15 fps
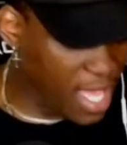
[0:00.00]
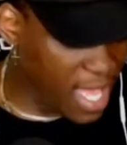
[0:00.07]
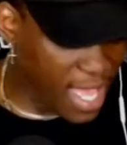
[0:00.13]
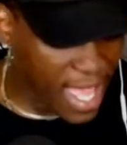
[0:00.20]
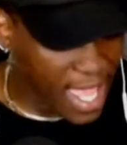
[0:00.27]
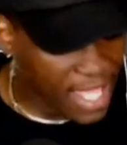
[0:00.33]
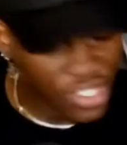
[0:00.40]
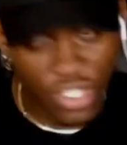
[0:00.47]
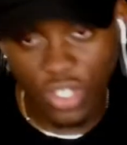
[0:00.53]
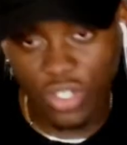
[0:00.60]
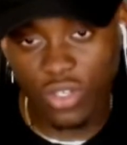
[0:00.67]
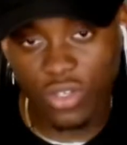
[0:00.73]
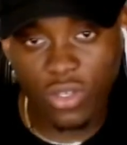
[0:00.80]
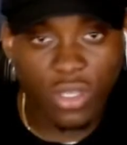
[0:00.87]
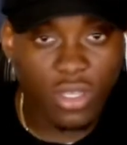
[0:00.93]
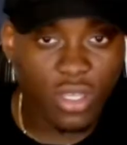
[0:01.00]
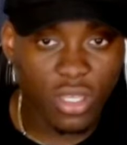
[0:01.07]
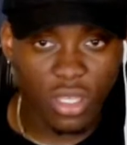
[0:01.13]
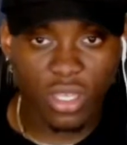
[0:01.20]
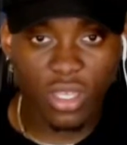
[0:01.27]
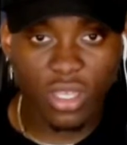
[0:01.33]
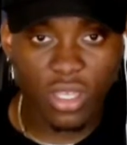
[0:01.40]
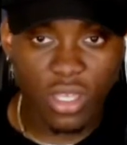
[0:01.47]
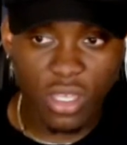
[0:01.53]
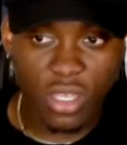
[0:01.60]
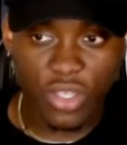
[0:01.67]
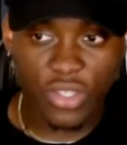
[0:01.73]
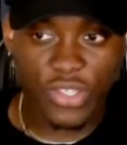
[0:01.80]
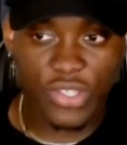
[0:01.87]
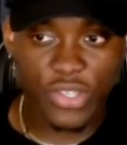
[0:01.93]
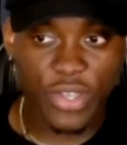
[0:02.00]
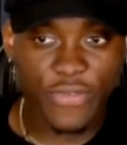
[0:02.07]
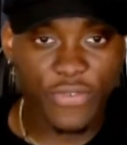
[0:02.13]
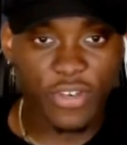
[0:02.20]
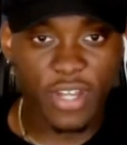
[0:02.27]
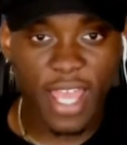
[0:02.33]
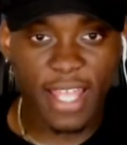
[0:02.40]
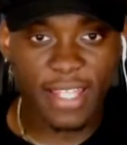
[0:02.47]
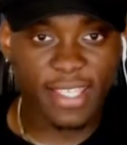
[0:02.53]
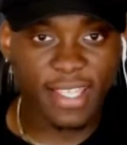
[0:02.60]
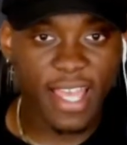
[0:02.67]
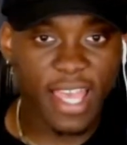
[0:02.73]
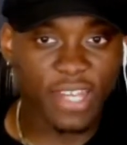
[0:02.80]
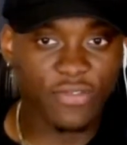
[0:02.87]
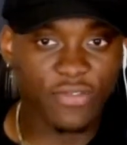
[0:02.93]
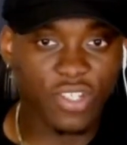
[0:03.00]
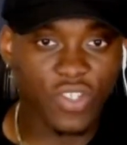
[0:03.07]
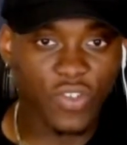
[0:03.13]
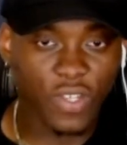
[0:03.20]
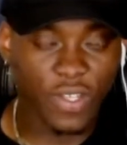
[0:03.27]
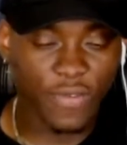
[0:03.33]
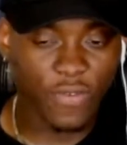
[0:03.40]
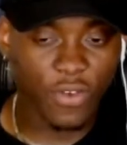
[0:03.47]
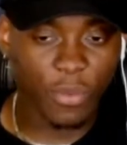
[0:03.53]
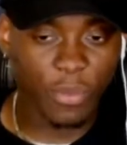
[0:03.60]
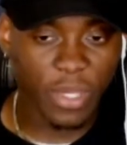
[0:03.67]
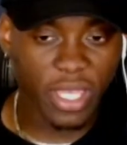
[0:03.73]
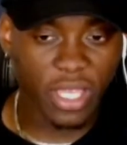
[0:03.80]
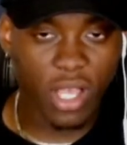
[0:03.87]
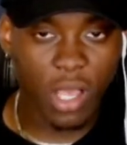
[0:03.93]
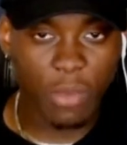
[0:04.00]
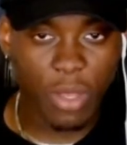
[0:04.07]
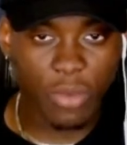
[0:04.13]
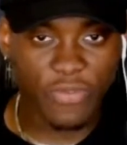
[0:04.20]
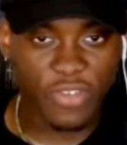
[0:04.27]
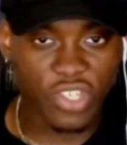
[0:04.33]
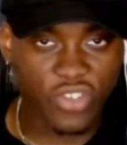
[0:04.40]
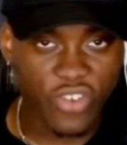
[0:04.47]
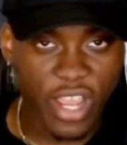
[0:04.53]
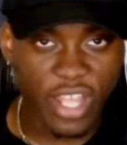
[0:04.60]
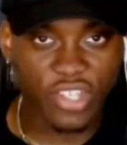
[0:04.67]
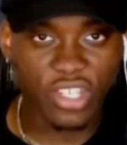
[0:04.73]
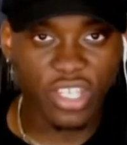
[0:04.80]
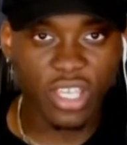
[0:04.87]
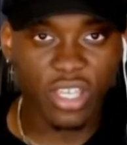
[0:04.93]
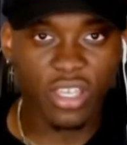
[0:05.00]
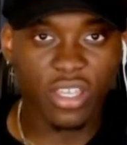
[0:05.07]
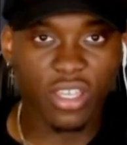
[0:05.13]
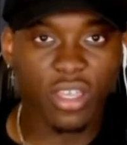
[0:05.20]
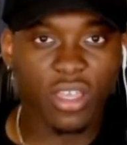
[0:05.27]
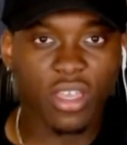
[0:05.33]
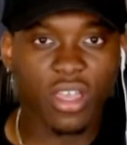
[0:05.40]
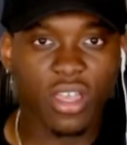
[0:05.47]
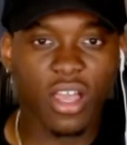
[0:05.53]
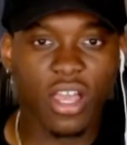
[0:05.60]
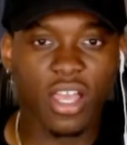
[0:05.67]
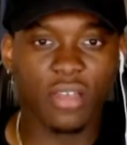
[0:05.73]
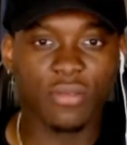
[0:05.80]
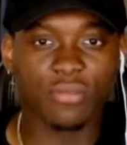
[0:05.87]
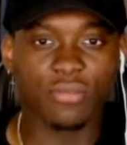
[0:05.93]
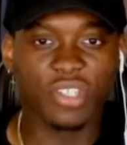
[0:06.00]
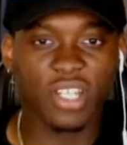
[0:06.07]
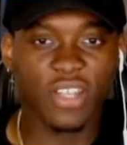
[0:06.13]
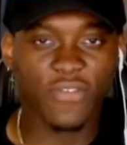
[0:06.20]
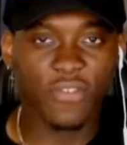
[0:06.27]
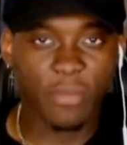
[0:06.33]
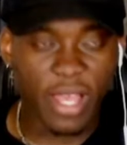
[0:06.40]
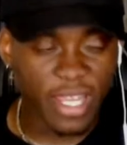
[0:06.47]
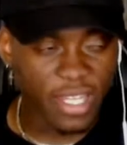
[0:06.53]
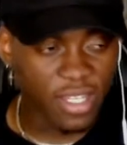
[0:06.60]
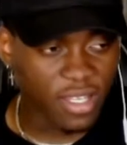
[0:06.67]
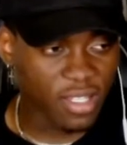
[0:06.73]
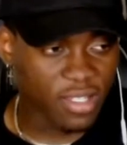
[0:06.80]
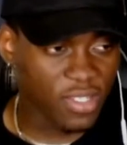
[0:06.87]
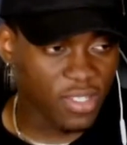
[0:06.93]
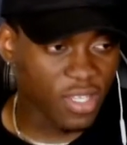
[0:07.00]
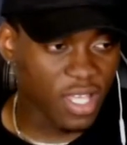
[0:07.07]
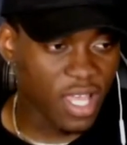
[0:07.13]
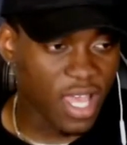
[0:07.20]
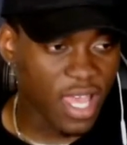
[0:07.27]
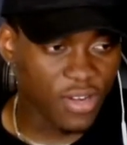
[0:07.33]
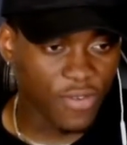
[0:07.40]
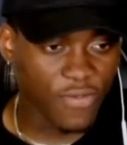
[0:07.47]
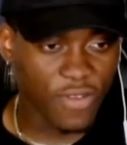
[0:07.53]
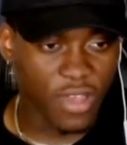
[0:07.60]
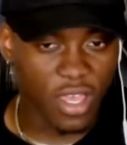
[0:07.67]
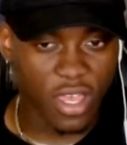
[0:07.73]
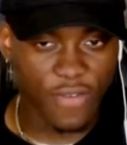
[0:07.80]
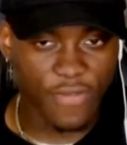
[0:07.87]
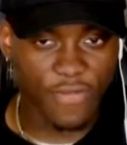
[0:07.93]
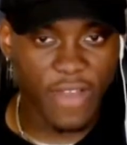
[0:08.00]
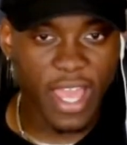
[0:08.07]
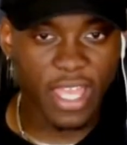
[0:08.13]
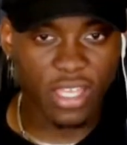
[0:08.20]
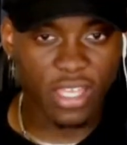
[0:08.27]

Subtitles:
as you do, Soifon had to kind of retreat for a bit, come up with a strategy. She left Amida to kind of fight,